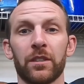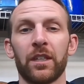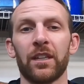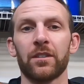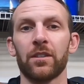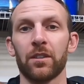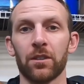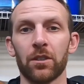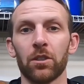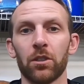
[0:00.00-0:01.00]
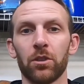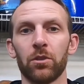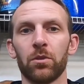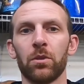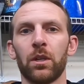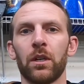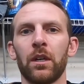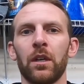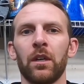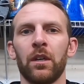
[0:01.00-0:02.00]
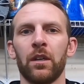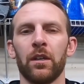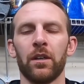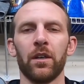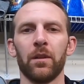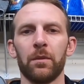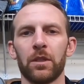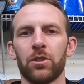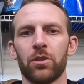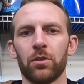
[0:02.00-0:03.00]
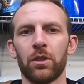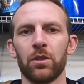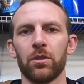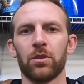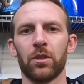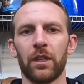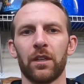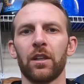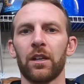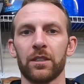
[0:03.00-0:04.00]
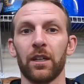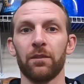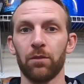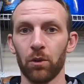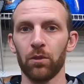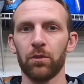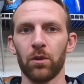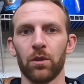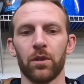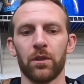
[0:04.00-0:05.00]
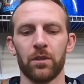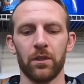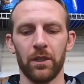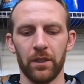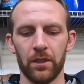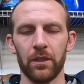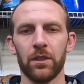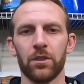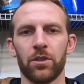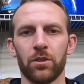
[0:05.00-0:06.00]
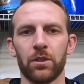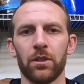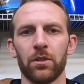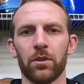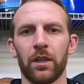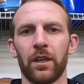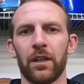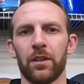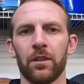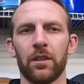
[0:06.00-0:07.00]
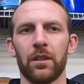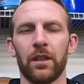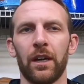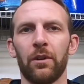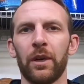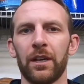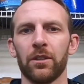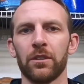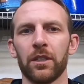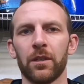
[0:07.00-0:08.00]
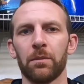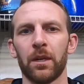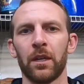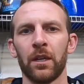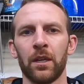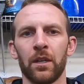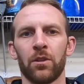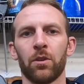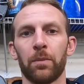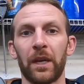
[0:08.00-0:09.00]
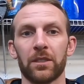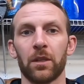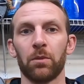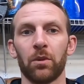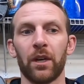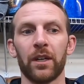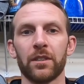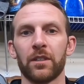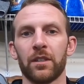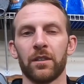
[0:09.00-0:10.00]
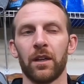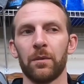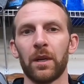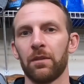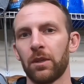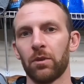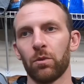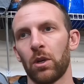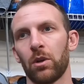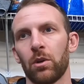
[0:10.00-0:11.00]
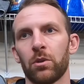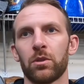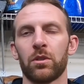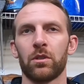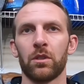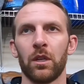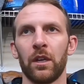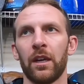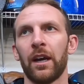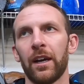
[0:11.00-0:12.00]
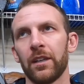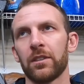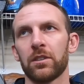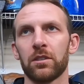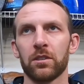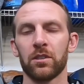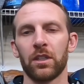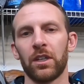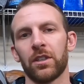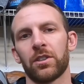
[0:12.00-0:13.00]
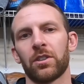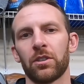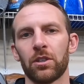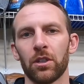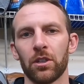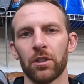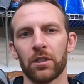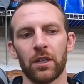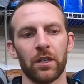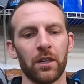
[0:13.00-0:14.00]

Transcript: test the glue and the shoe goo, so that Loctite 404 and the shoe goo, kind of how it held up through the past couple of rides. And I mean, I've hit roads, ice, slush, dirt,